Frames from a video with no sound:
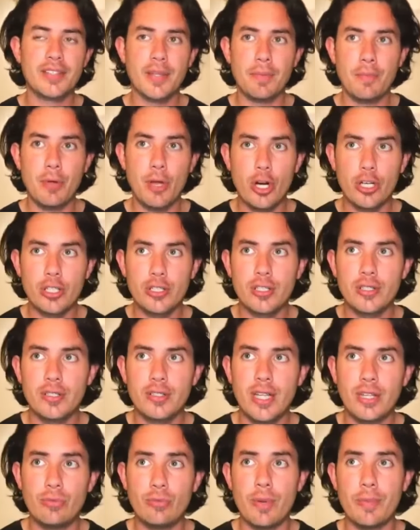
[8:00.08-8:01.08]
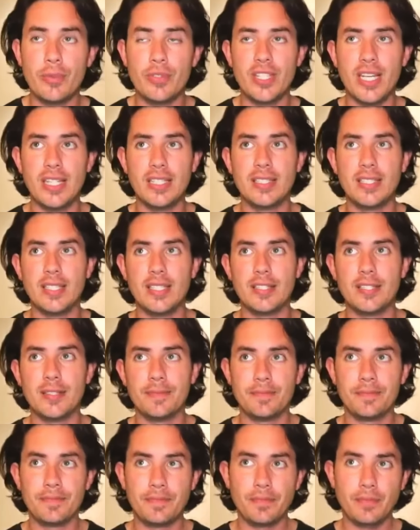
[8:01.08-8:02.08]
a bird that represented
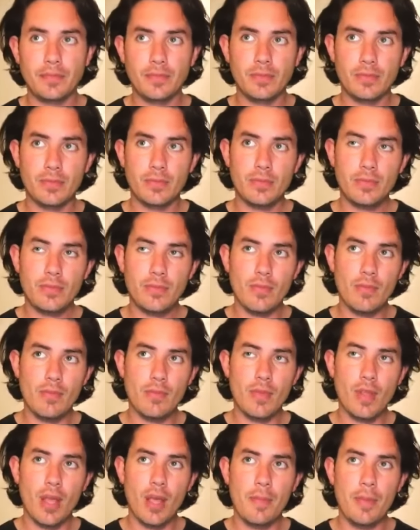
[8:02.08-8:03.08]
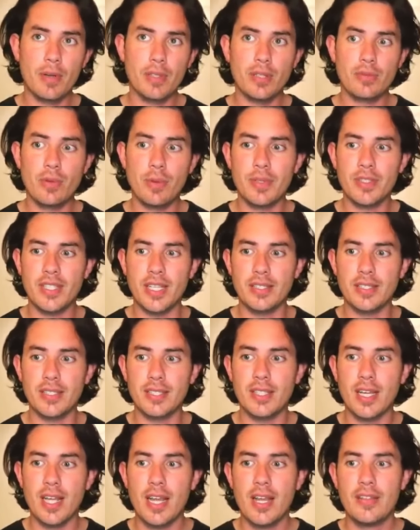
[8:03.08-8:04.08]
a bird that
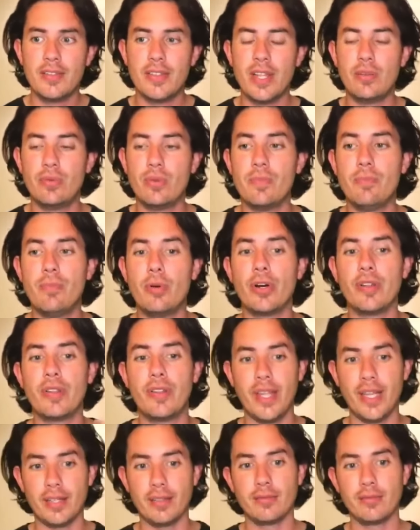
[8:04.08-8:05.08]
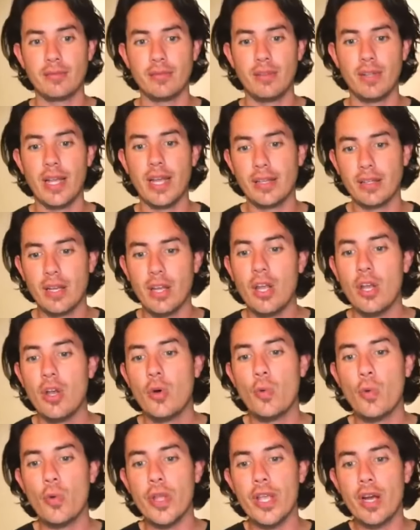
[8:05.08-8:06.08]
represented the rebirthing. Like
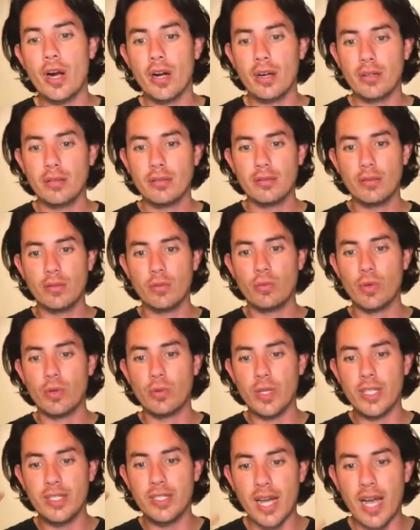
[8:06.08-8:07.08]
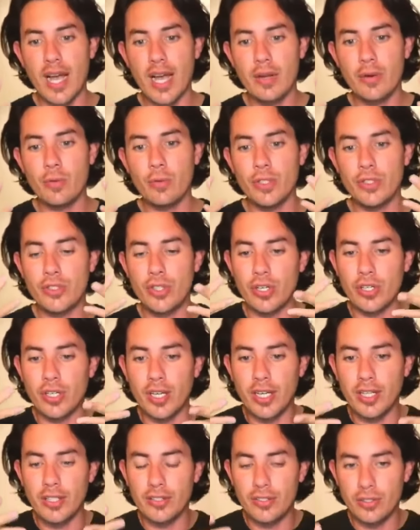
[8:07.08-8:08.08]
we are when we die, we turn
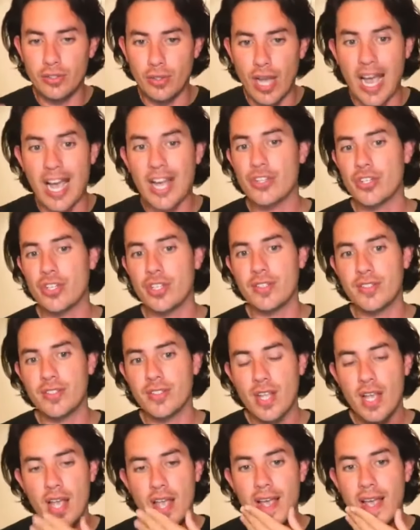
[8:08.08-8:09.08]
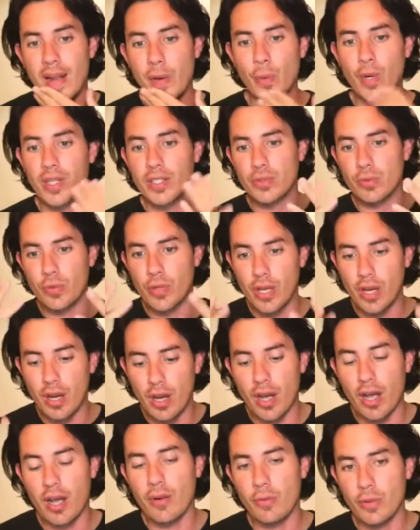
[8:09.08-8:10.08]
into ashes, and once we
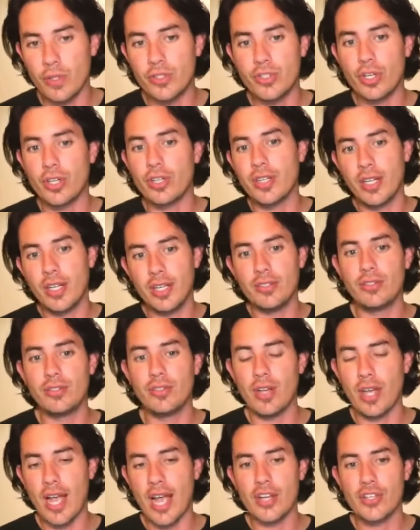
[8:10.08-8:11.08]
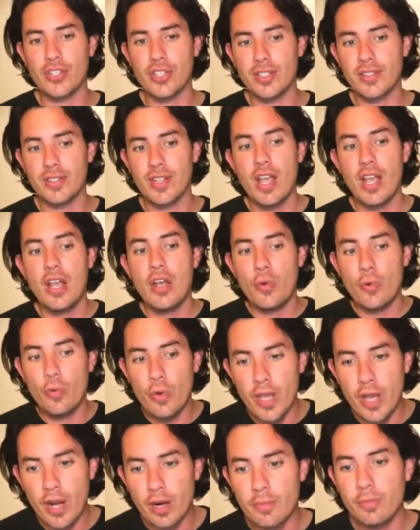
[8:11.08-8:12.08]
we turn into ashes,
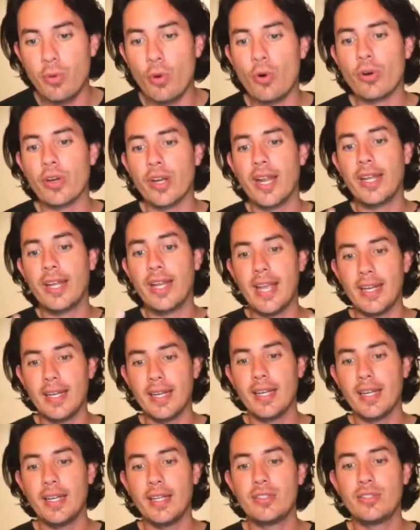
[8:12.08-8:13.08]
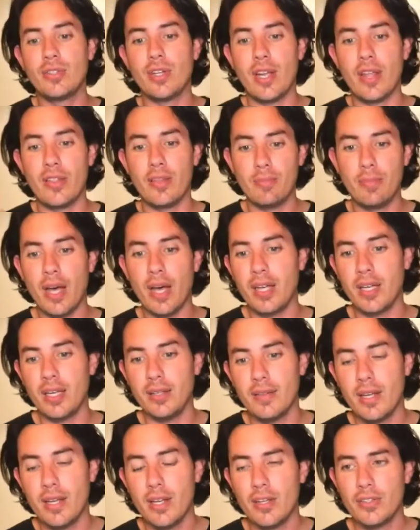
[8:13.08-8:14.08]
we are born again into another body.
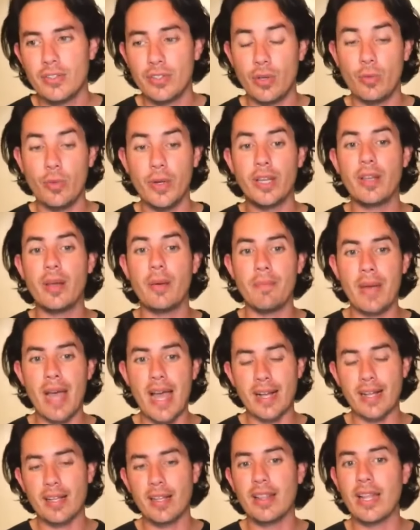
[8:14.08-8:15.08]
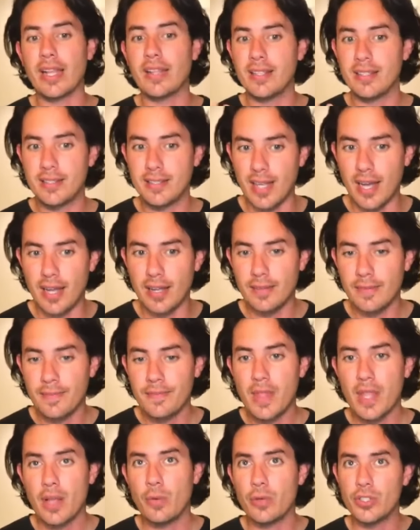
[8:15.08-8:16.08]
So we come back like the sun,
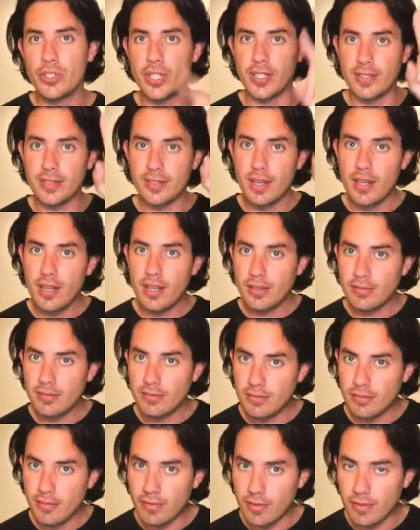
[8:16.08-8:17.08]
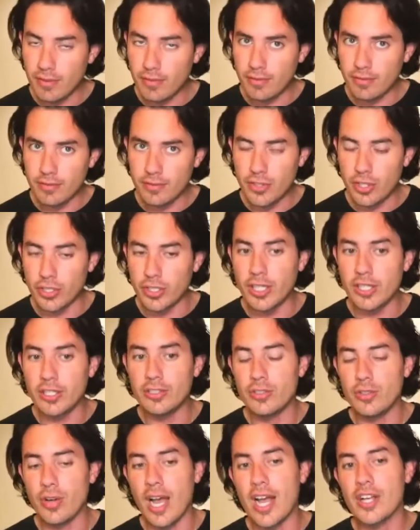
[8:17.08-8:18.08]
which is turning
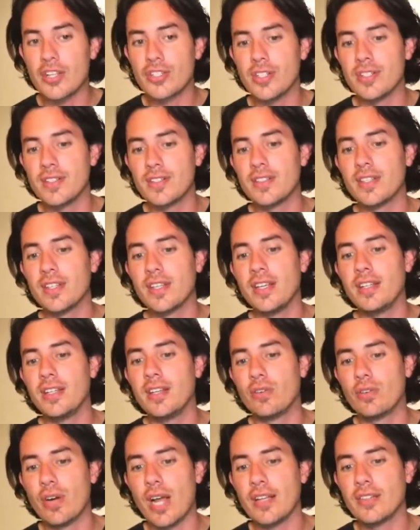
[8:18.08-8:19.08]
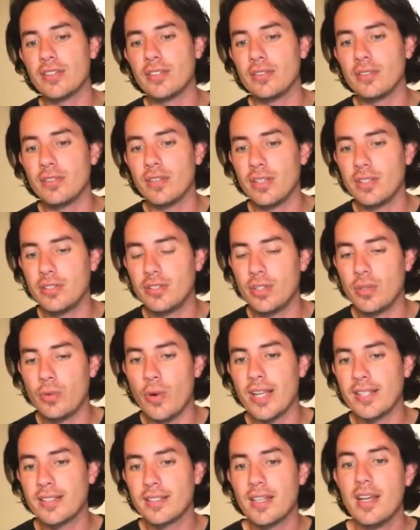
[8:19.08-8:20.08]
into ashes in the horizon into the
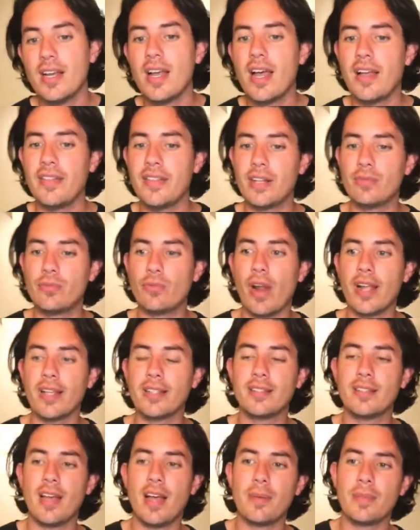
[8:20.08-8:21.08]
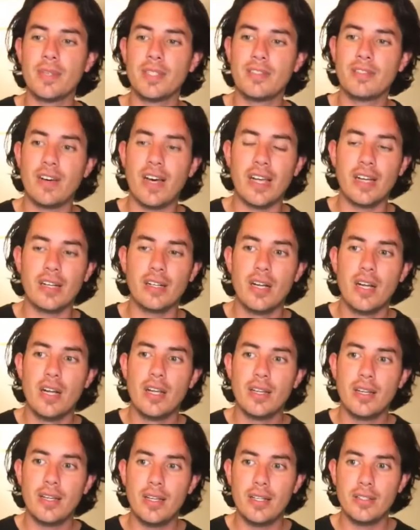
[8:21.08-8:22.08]
west, and then rising up as fire
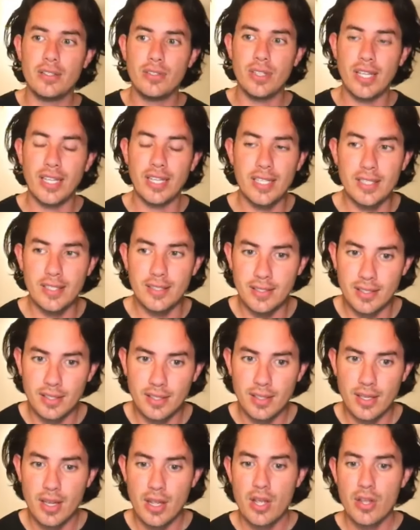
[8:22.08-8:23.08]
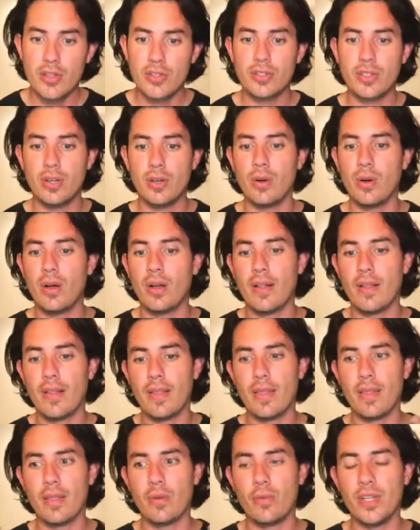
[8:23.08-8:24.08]
into the east. So
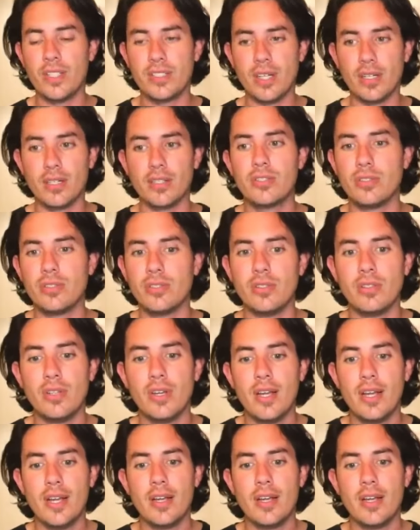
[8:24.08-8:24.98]
we started to